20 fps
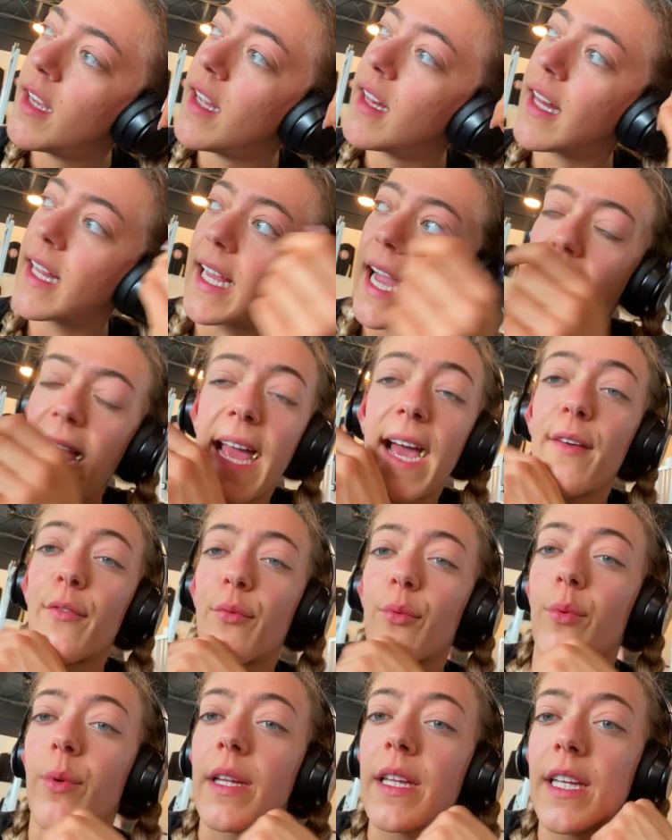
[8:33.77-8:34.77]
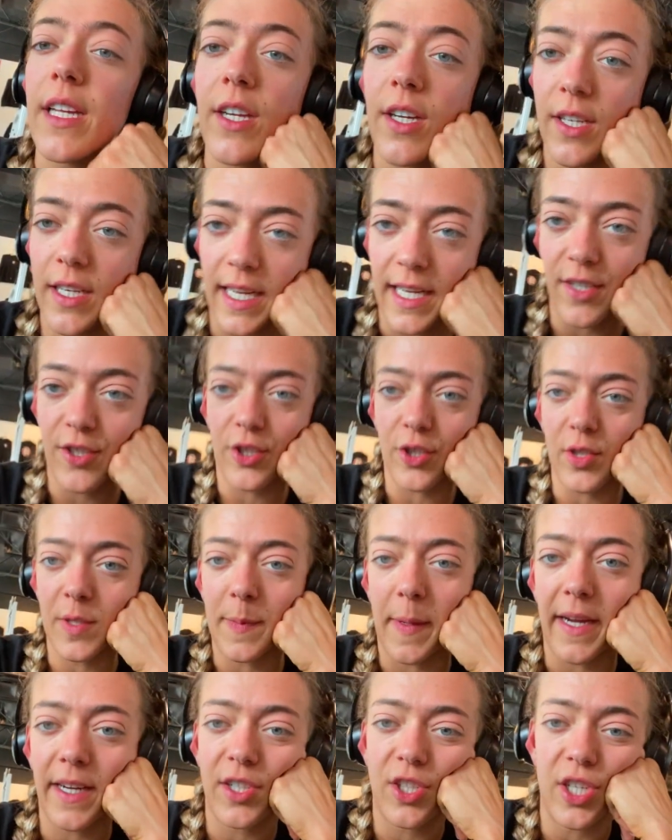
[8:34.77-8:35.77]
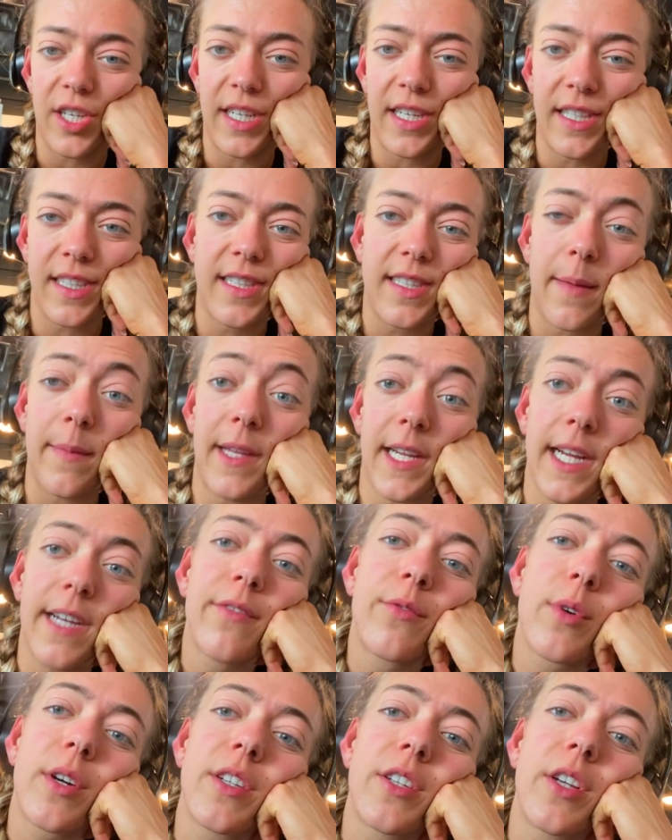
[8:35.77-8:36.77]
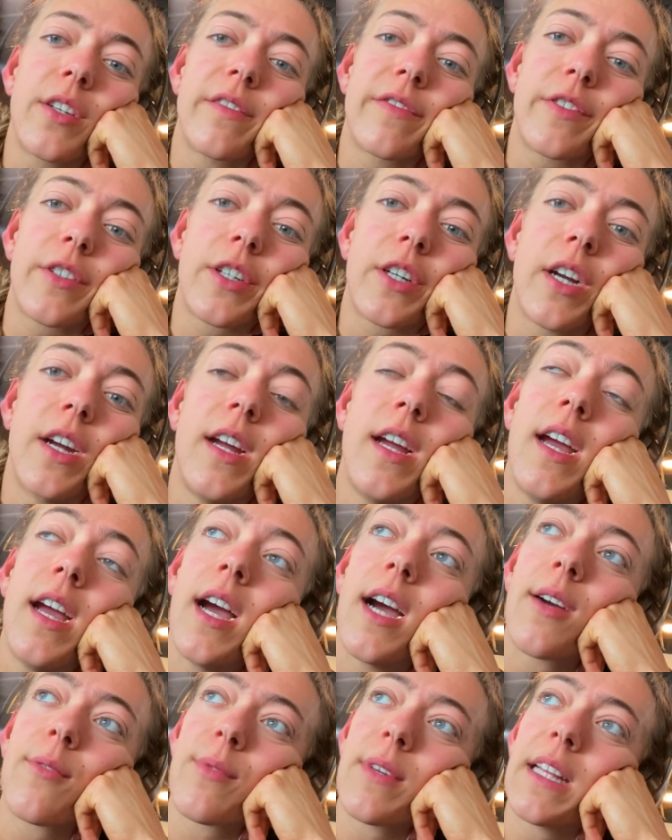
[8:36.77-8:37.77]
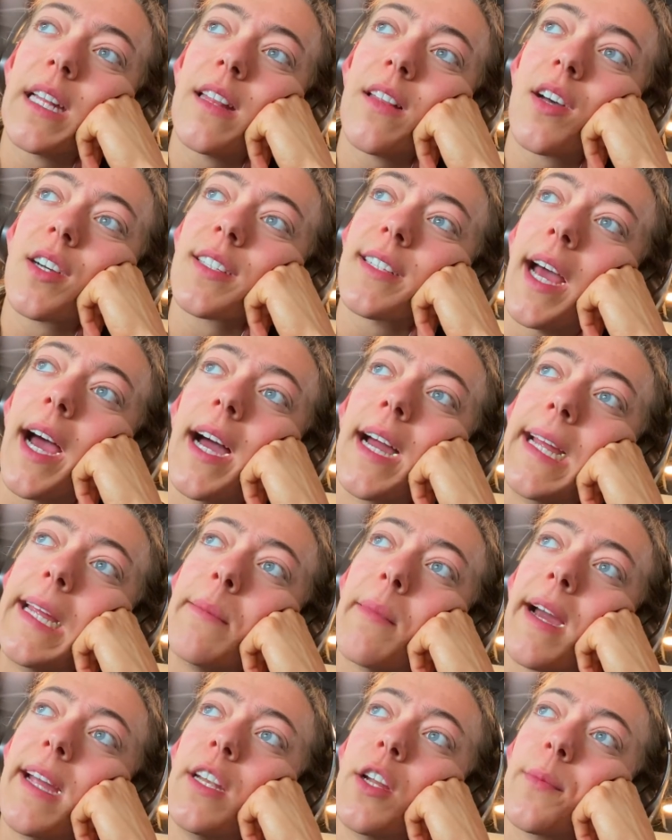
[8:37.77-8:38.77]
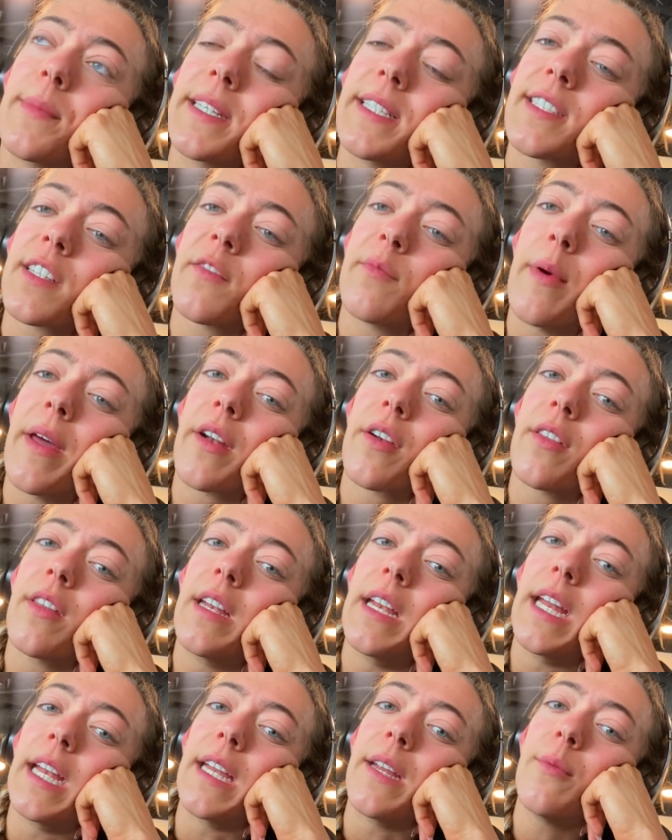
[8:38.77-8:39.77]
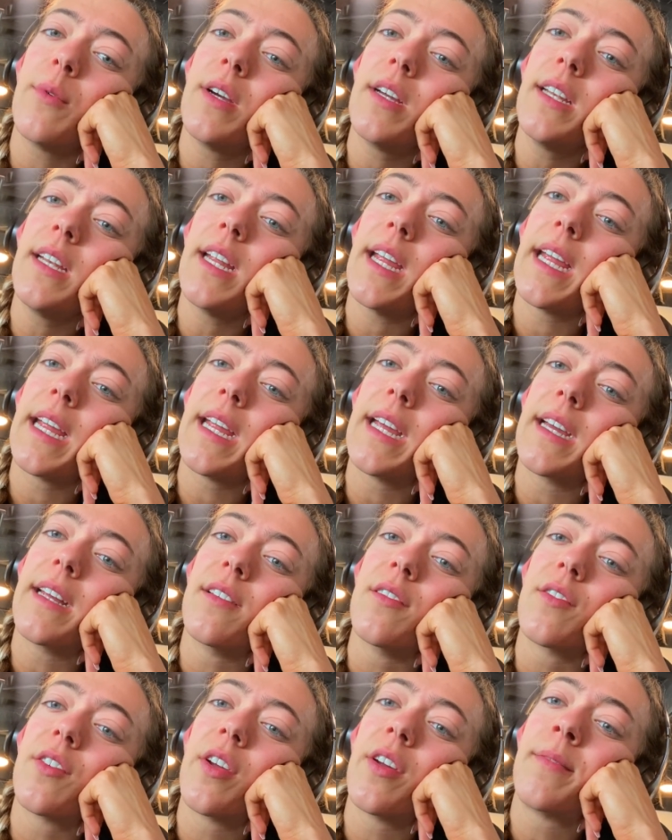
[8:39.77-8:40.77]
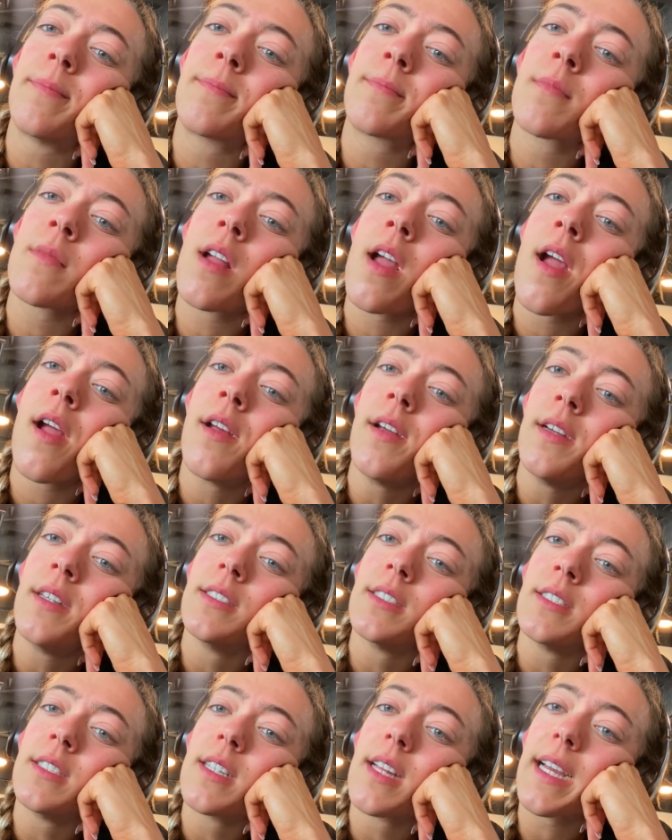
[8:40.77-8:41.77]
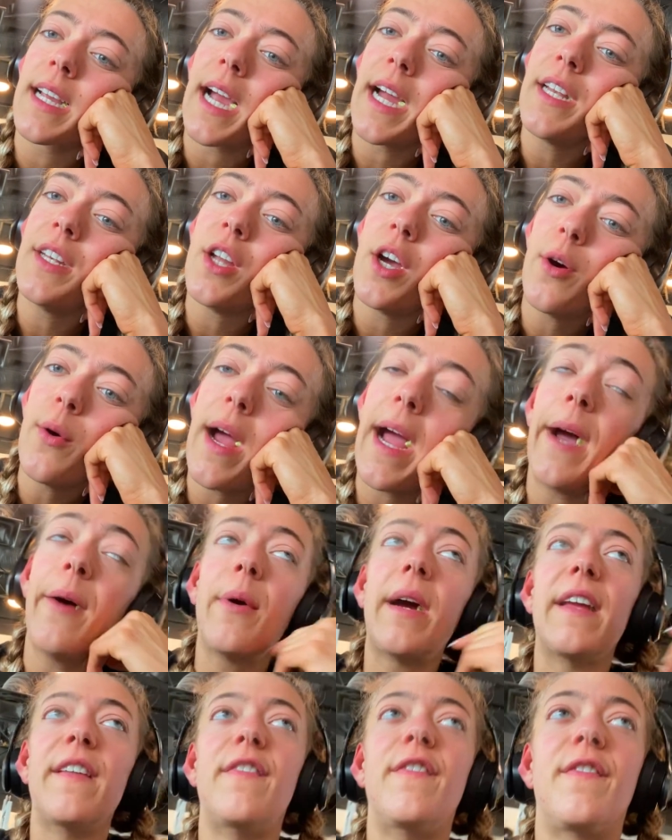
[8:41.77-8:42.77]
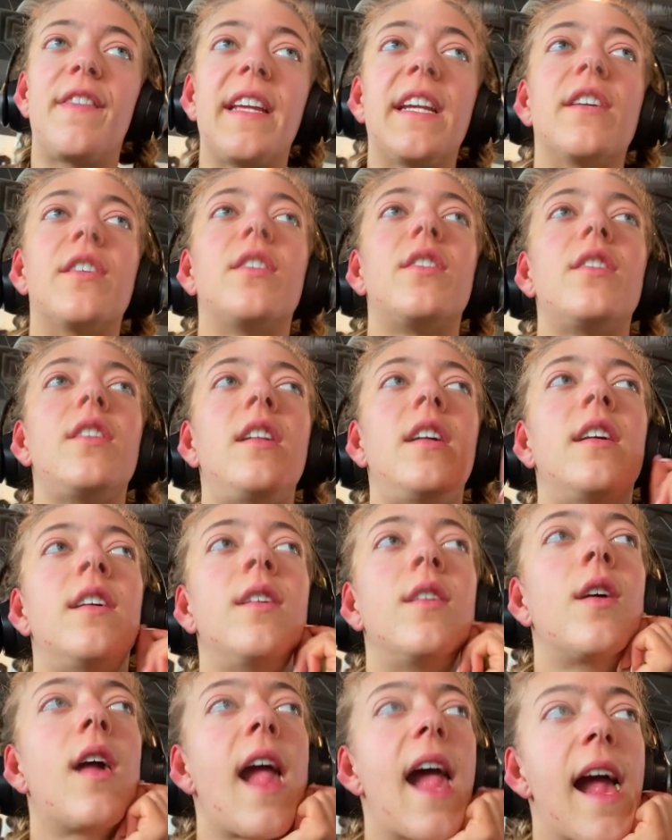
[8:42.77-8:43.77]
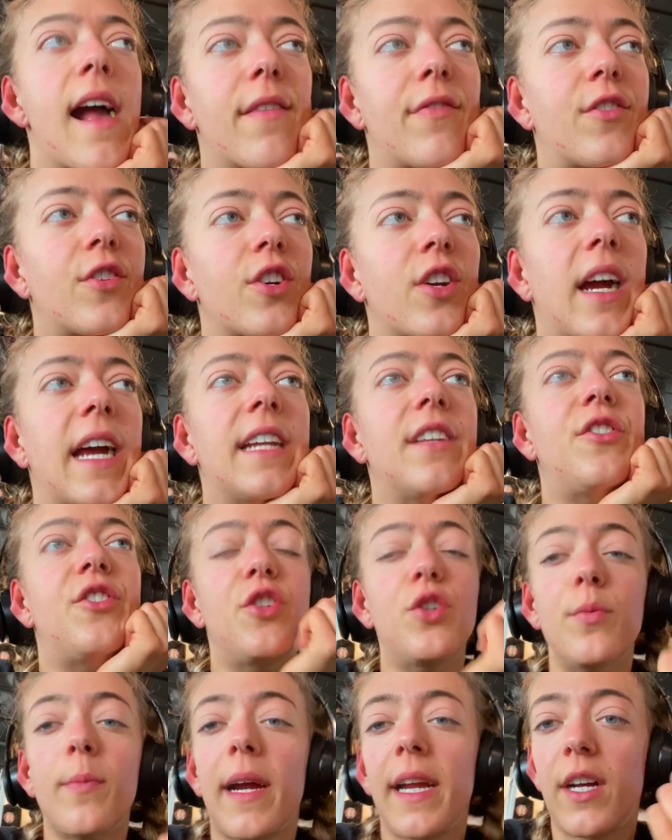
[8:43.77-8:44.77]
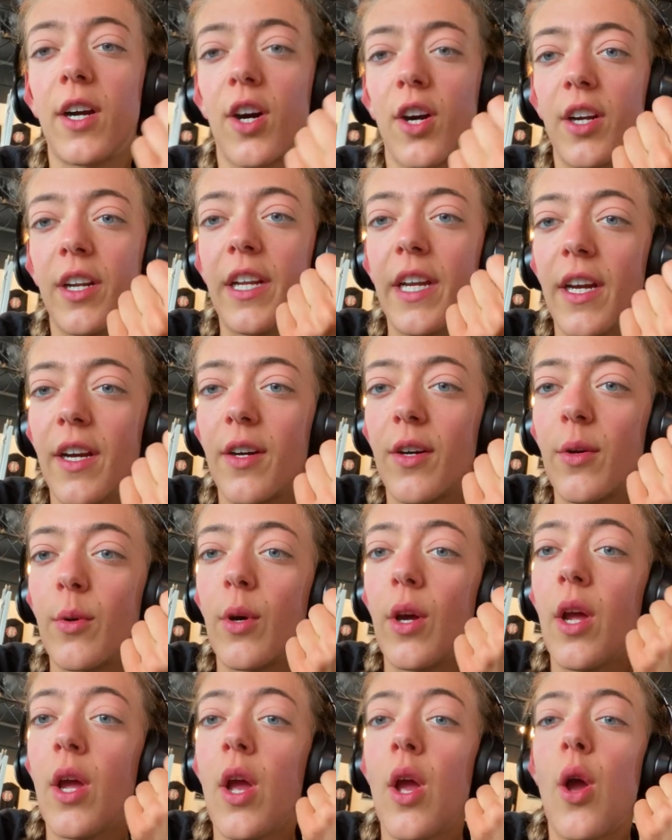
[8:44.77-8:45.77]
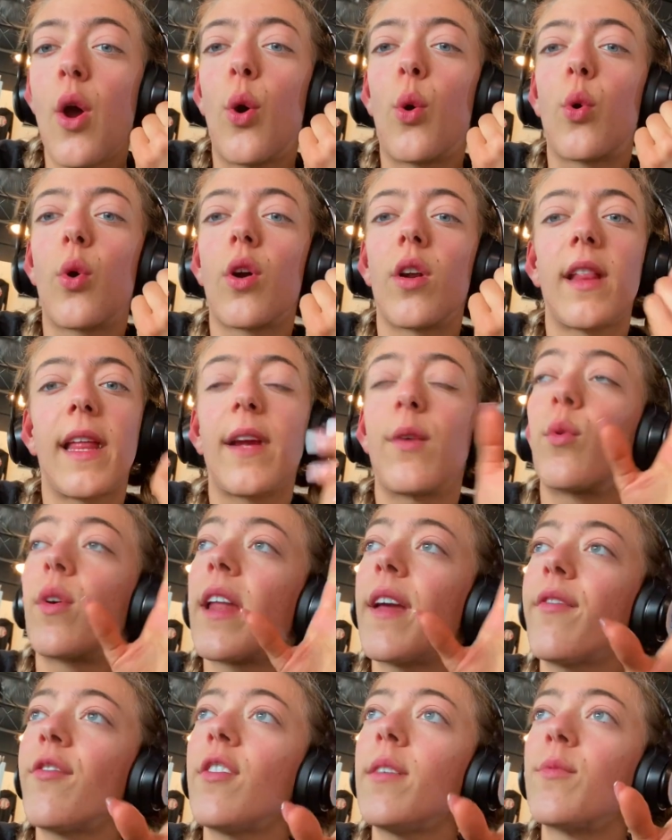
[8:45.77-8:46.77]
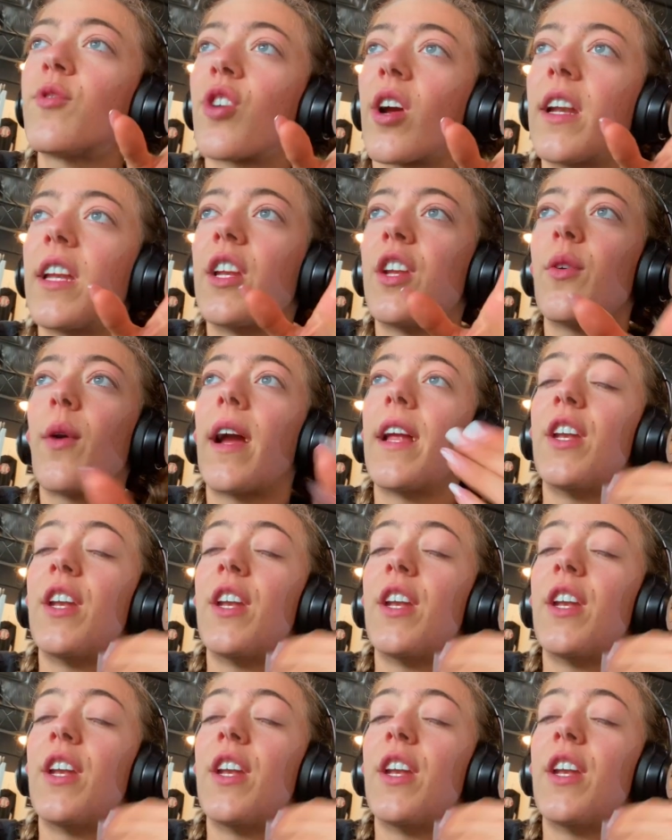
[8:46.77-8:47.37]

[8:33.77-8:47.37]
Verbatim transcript: Like, I have really good introspection. It's something I've worked on for a really long time. I know myself better than anyone, and, like, I know how I feel after I do my cardio or, like, whatever I'm trying to do.